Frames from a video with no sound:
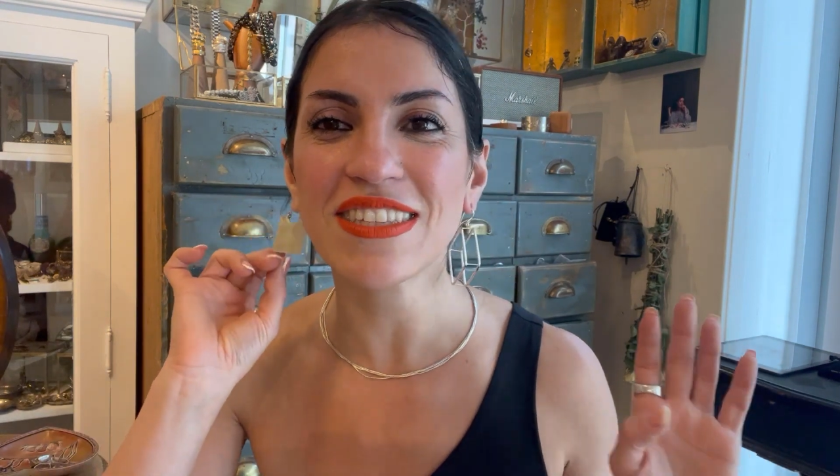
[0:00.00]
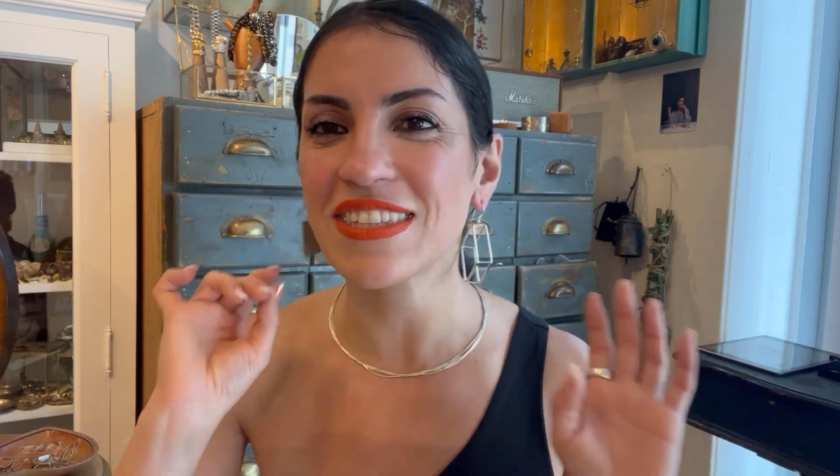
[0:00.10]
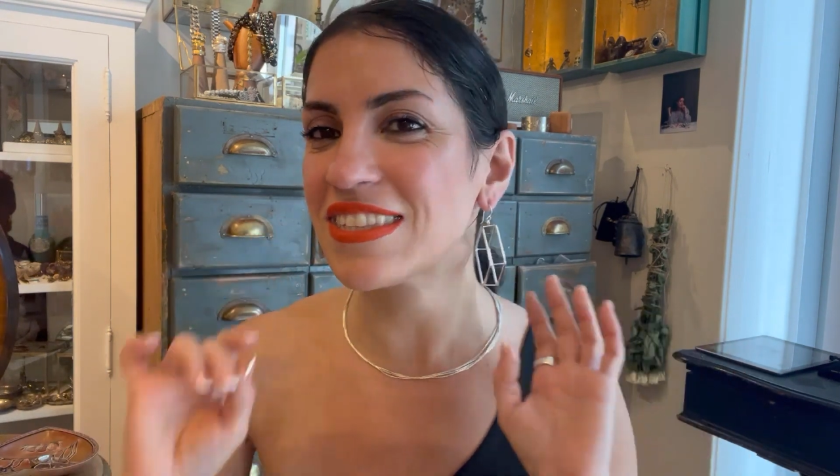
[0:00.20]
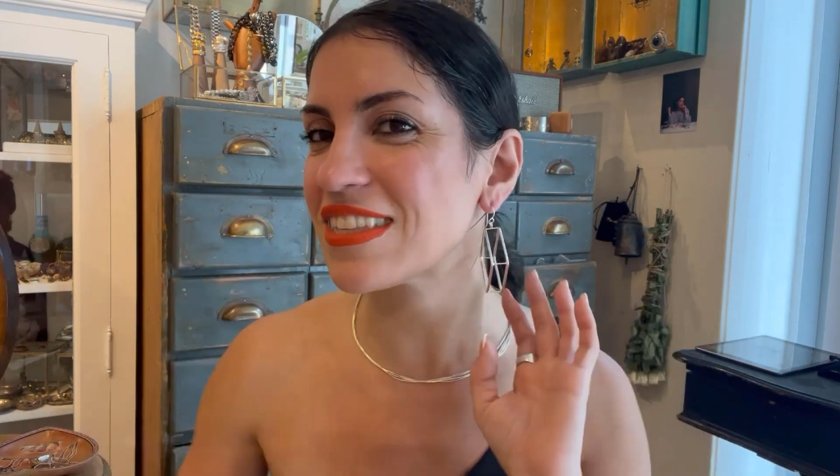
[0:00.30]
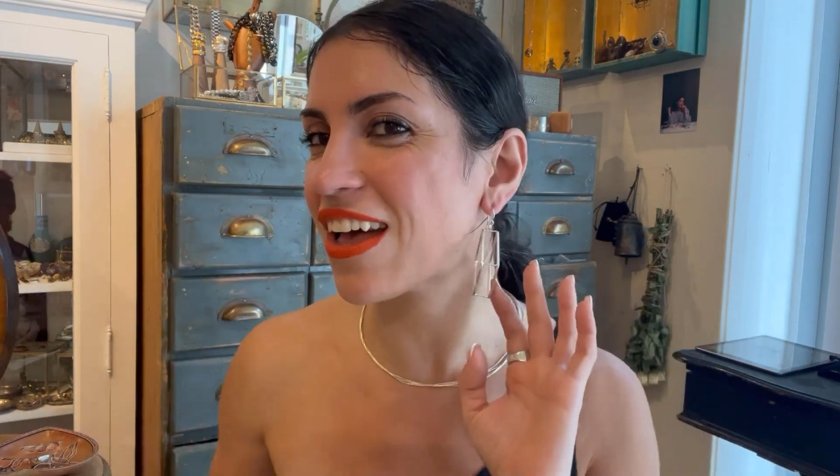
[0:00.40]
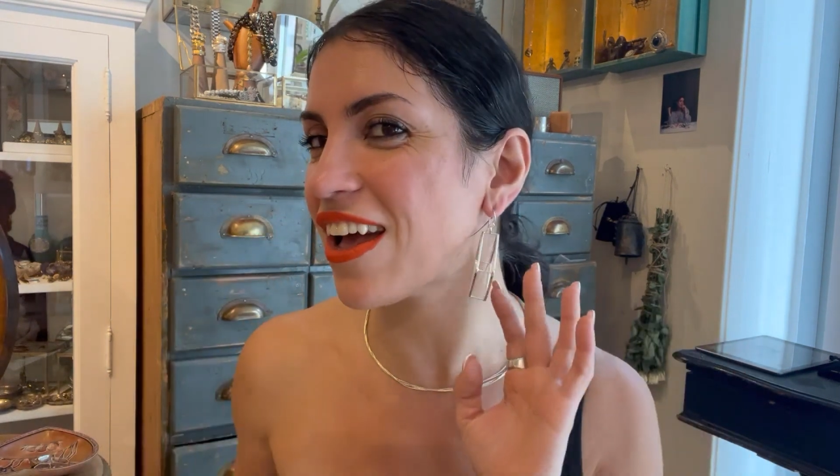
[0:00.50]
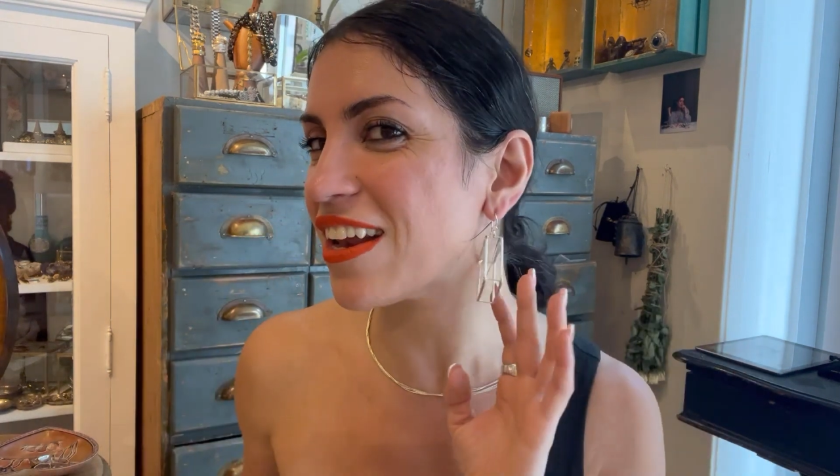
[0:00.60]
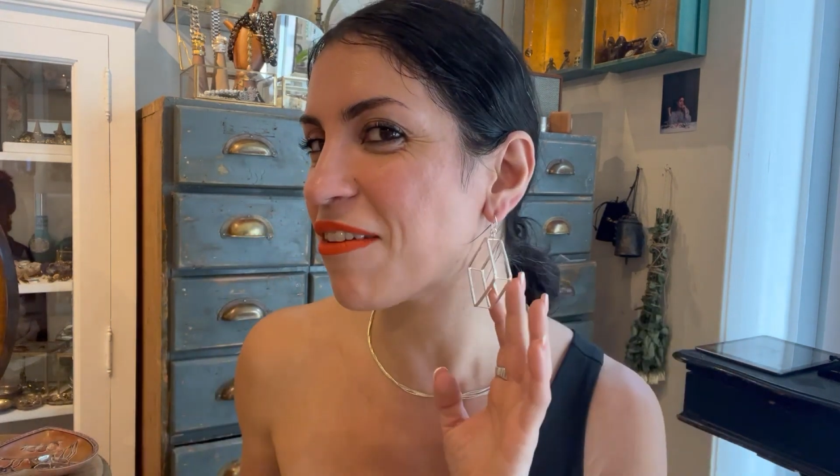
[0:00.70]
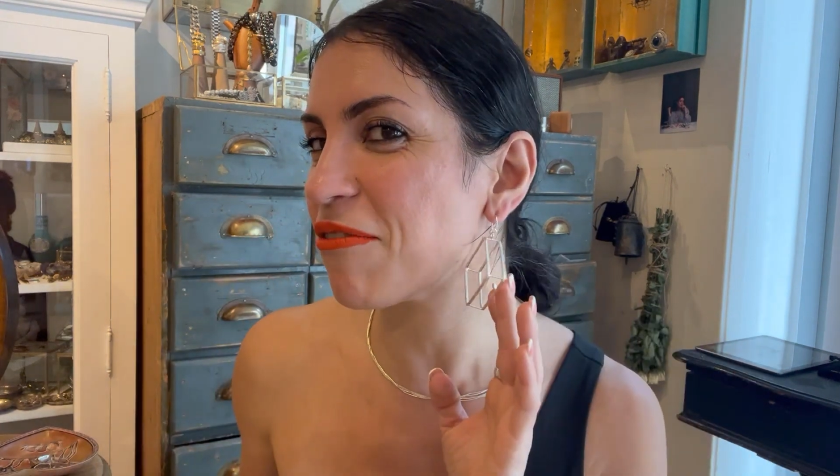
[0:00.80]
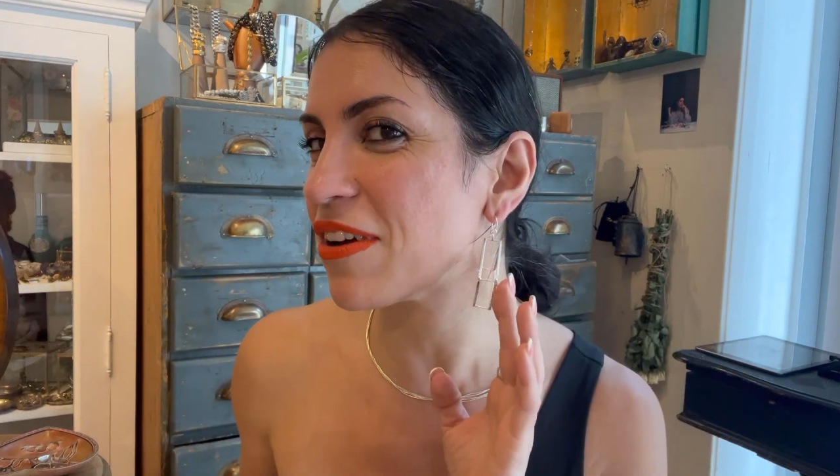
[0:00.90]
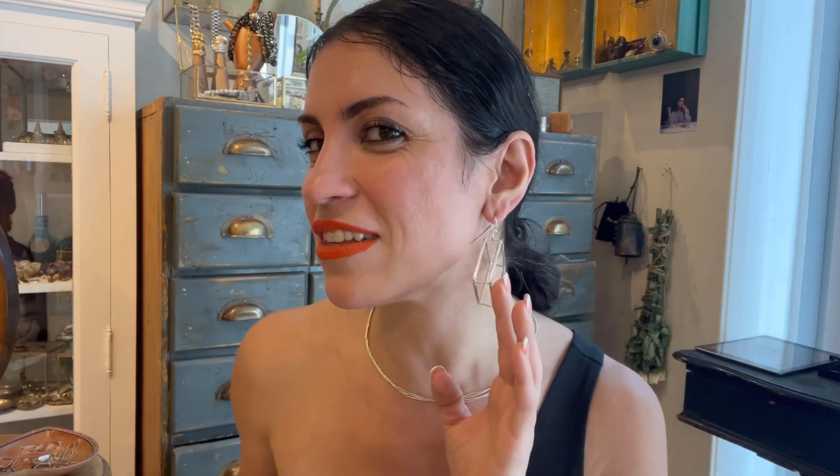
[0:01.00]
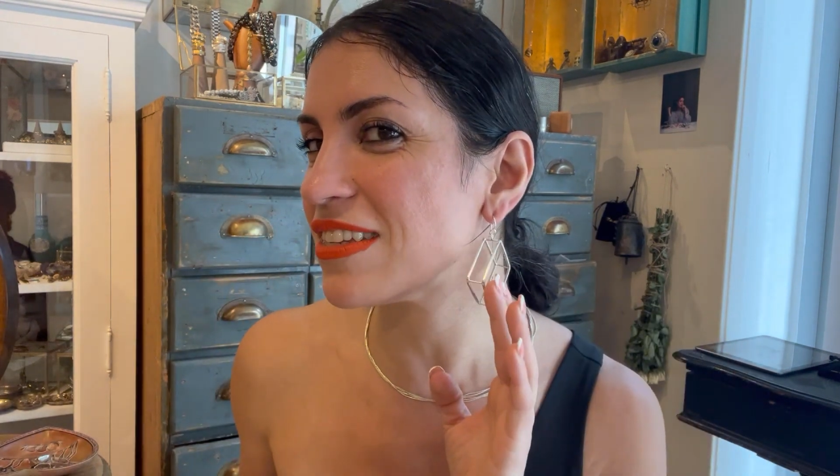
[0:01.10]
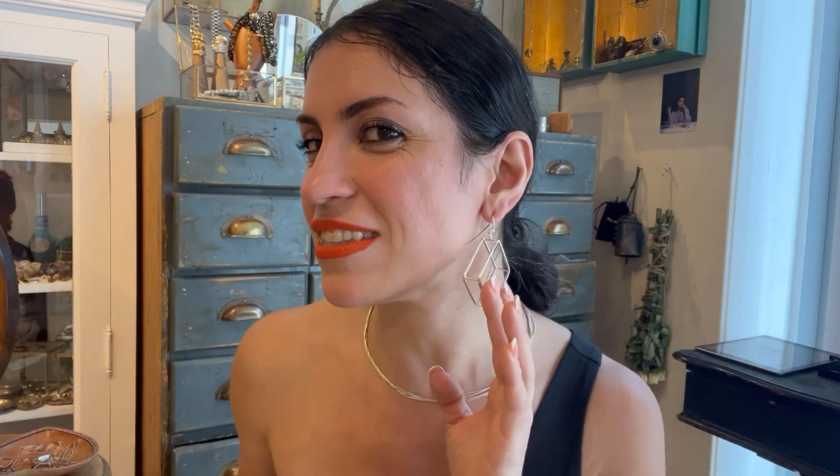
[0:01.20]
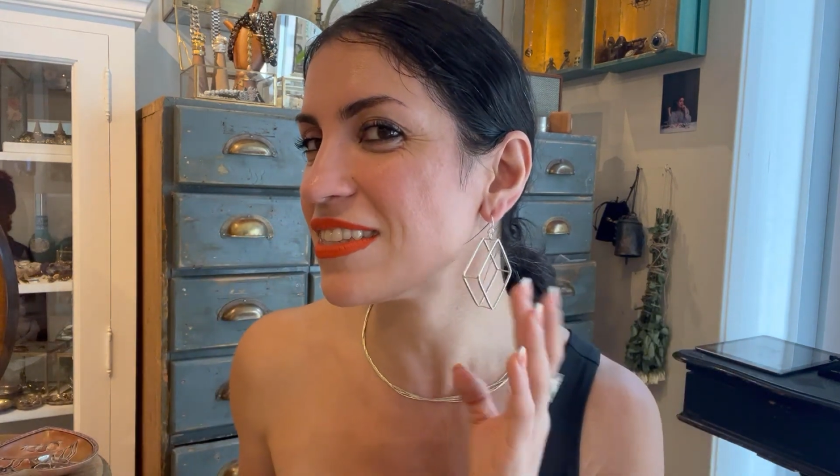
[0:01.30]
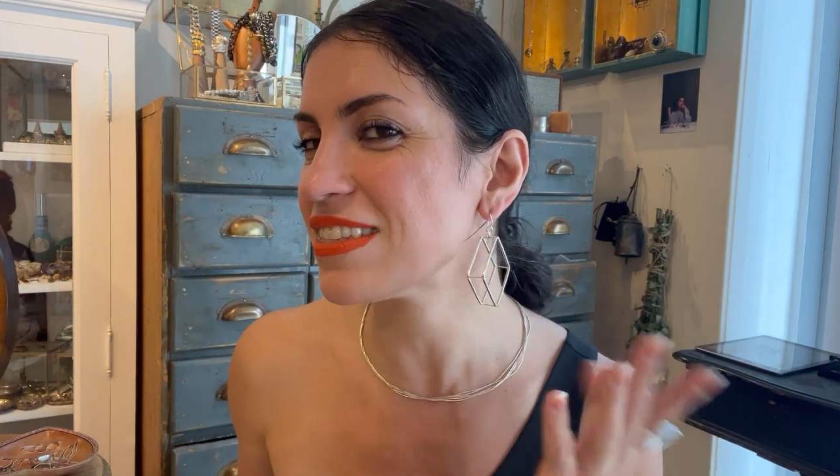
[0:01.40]
design and one
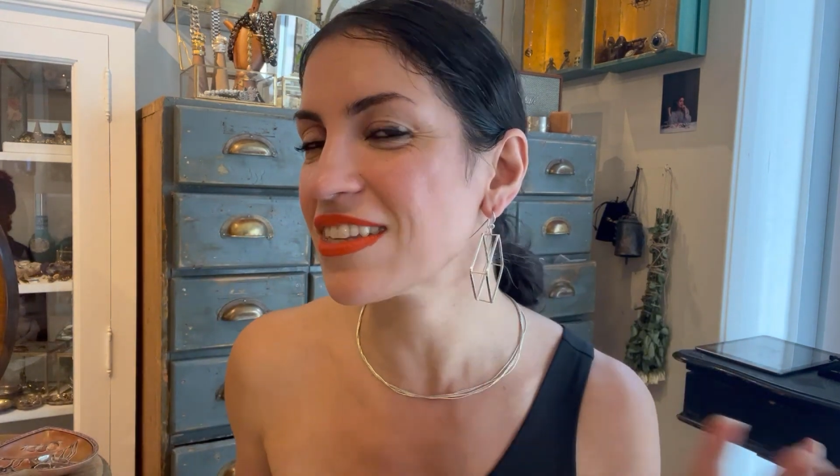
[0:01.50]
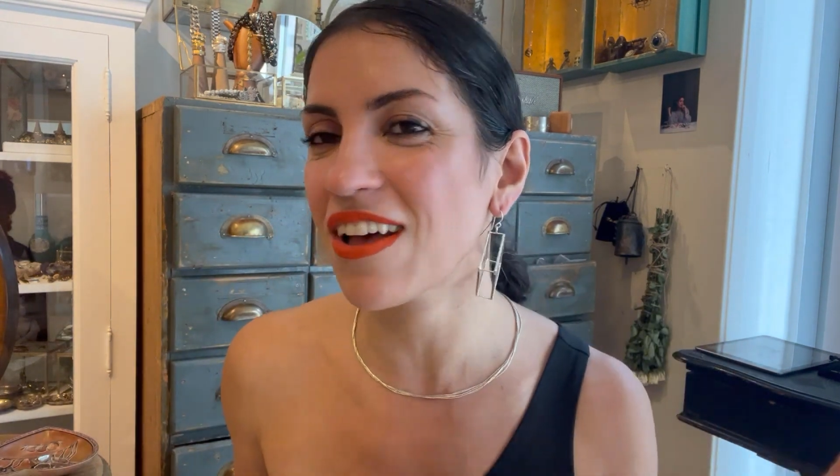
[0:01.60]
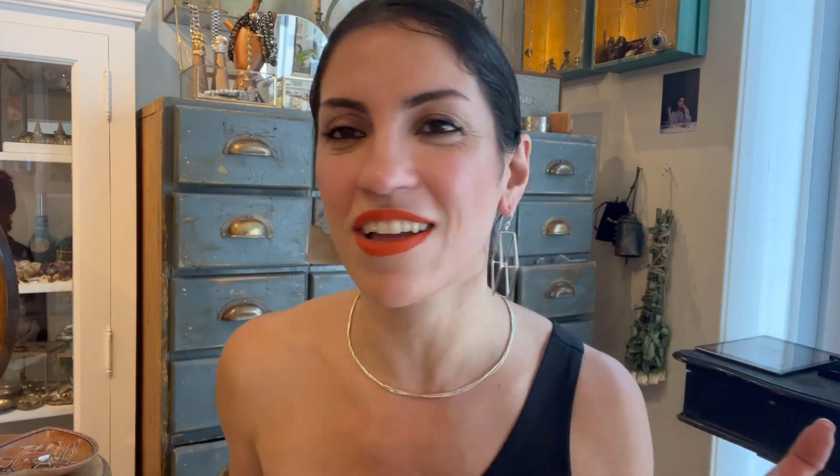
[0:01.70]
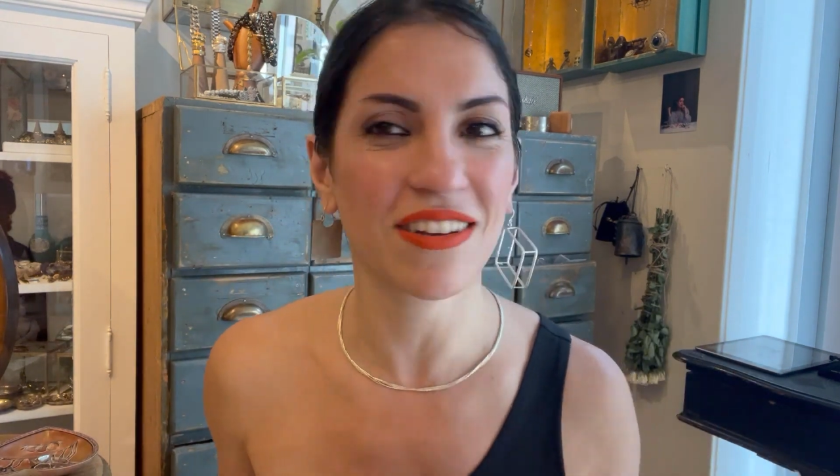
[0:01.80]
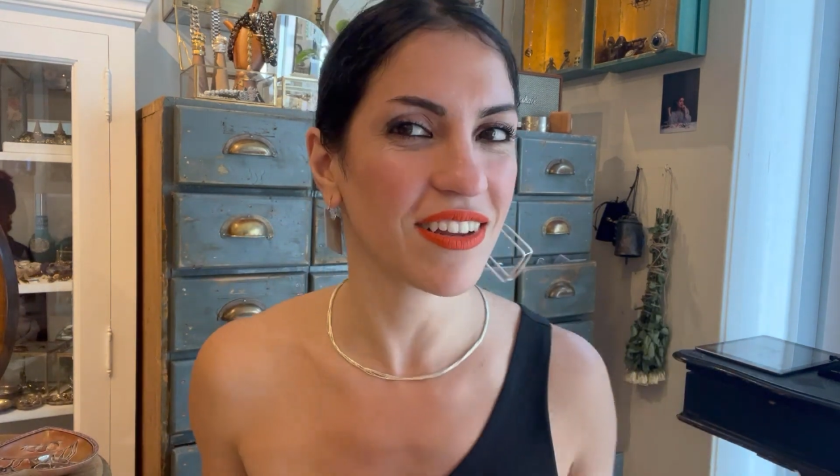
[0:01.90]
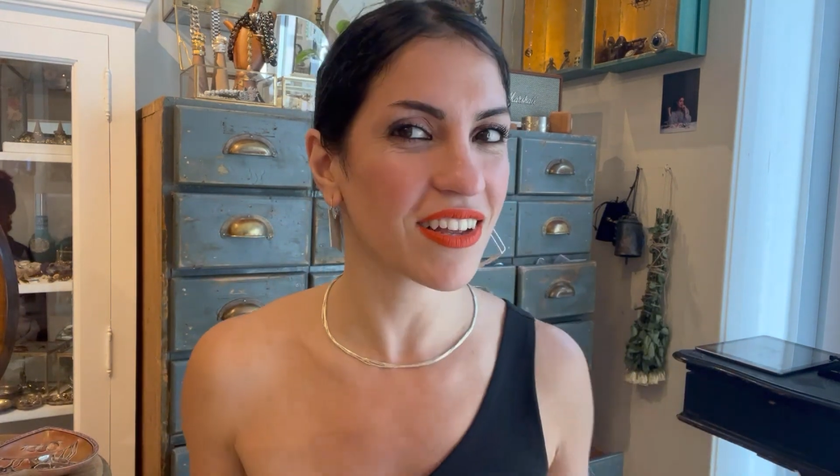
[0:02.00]
this design.